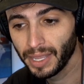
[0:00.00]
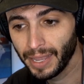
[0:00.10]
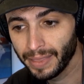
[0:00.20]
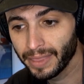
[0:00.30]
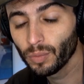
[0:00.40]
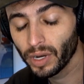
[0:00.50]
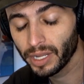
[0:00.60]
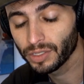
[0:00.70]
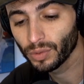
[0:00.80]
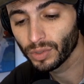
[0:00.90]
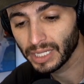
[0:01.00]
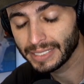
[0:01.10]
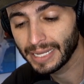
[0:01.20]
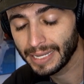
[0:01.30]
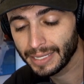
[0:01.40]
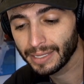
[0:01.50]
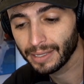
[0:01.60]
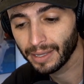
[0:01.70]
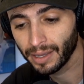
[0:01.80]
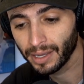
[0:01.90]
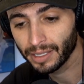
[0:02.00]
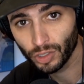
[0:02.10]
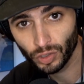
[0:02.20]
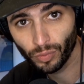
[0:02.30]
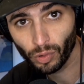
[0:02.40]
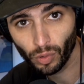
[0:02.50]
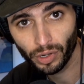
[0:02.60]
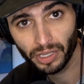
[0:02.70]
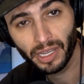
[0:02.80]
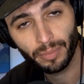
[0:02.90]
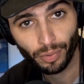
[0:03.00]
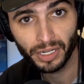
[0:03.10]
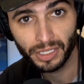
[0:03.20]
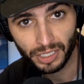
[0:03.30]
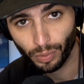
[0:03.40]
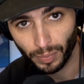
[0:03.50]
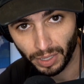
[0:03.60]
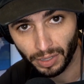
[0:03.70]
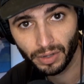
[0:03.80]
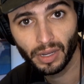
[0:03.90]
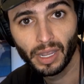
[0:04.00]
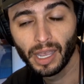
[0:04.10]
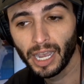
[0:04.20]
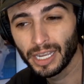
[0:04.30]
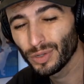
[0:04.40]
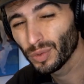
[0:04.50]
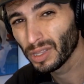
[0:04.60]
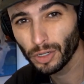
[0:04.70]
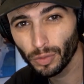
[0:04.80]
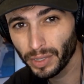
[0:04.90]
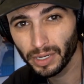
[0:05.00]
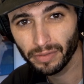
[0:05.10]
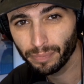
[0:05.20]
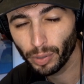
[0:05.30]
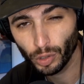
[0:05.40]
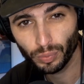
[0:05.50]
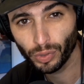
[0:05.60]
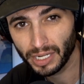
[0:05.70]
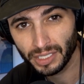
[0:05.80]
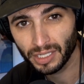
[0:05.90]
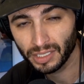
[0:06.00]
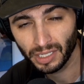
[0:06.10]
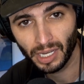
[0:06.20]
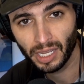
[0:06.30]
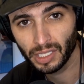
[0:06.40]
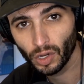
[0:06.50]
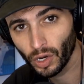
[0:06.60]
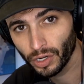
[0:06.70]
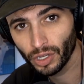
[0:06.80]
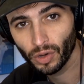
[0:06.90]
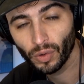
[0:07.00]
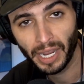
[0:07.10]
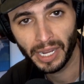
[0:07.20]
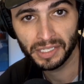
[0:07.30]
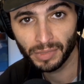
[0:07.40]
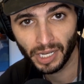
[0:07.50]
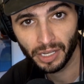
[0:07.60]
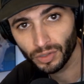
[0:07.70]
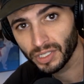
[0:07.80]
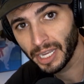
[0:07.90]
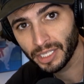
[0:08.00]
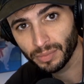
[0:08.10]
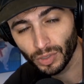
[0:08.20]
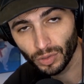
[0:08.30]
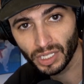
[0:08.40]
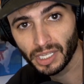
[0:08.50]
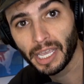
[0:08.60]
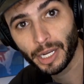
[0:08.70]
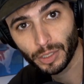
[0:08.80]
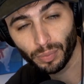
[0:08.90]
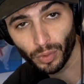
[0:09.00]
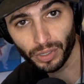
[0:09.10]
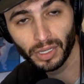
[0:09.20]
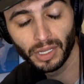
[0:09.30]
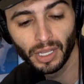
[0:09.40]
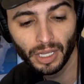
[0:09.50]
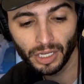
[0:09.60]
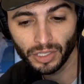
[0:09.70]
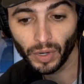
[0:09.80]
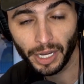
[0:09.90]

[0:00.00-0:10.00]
And then what I do is I take uh, the Zoom recording, I bring it into Premiere, I do a little bit of post processing on the audio, add some titles, add some music, export. So I